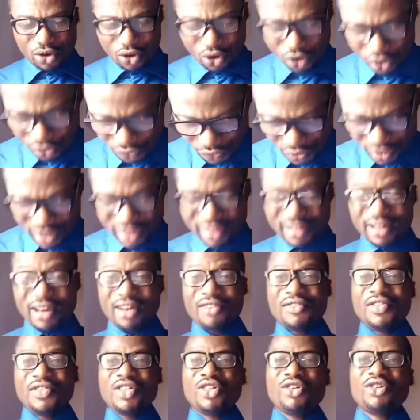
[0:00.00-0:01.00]
Lord, for the
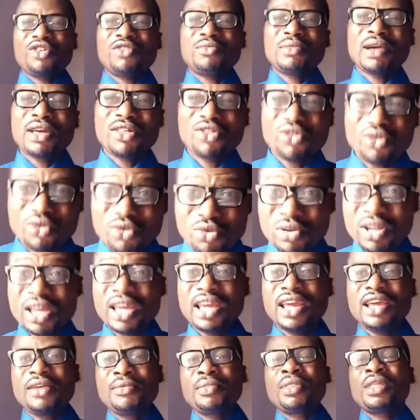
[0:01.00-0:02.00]
salvation of my soul
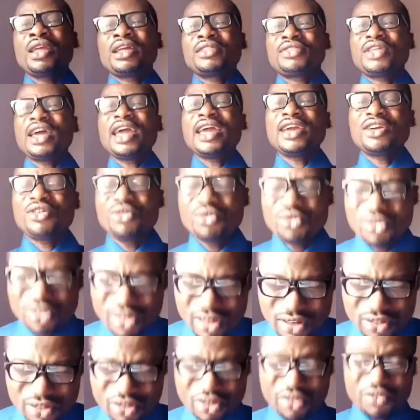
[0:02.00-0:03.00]
today. Thank you,
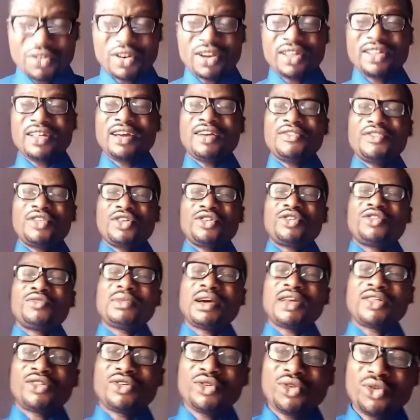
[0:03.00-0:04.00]
Jesus, for the salvation of
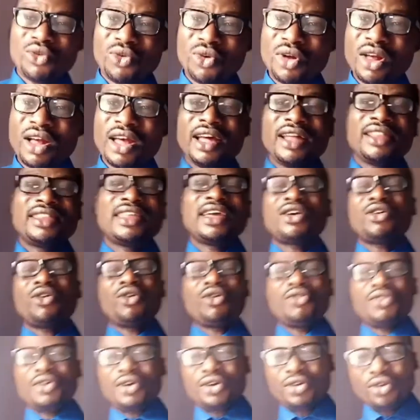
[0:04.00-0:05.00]
my soul. Take
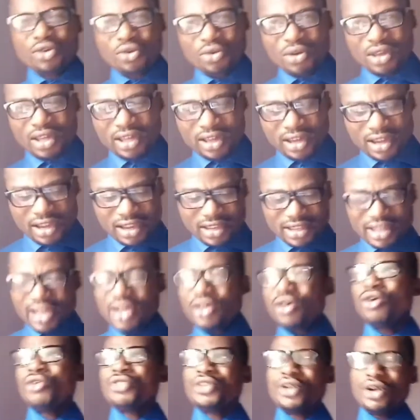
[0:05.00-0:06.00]
all the glory.
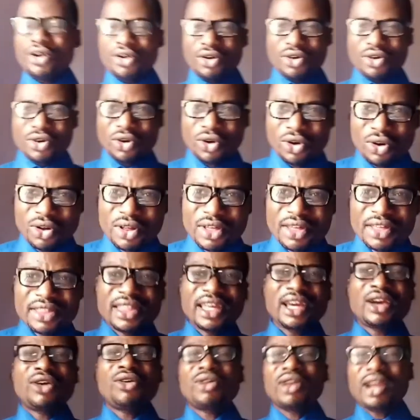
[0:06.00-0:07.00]
Take all the honor.
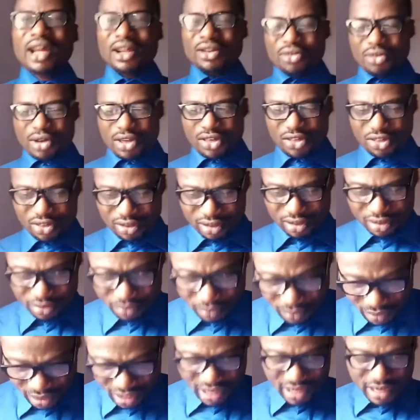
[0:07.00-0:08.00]
Take all adoration
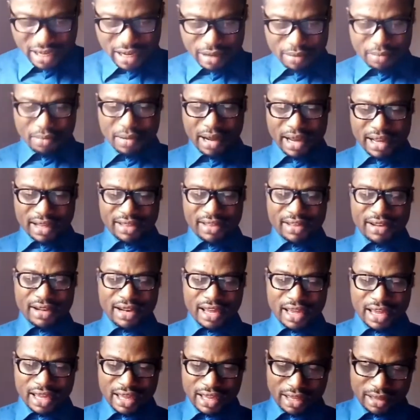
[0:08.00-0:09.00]
in the mighty
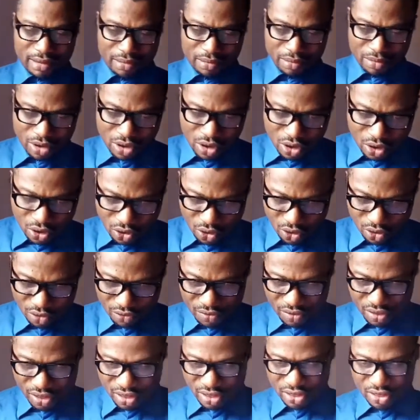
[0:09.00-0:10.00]
name of
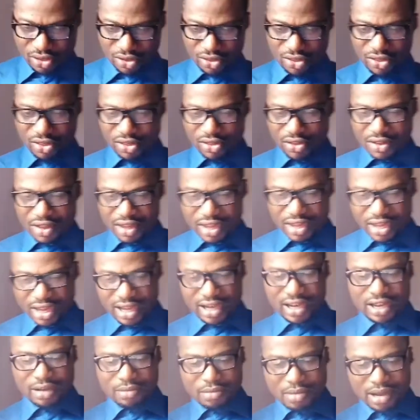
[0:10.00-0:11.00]
Jesus.
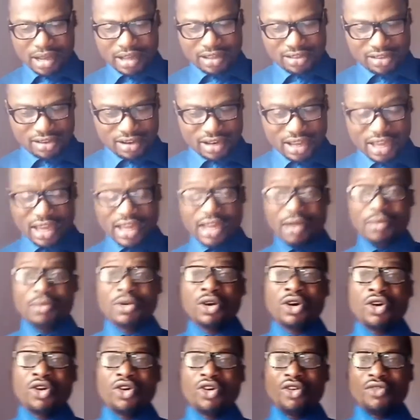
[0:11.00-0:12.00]
In the mighty name
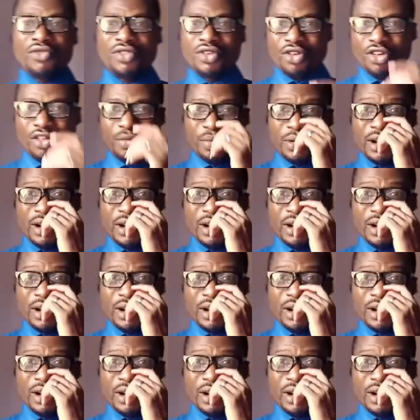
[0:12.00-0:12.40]
of Jesus.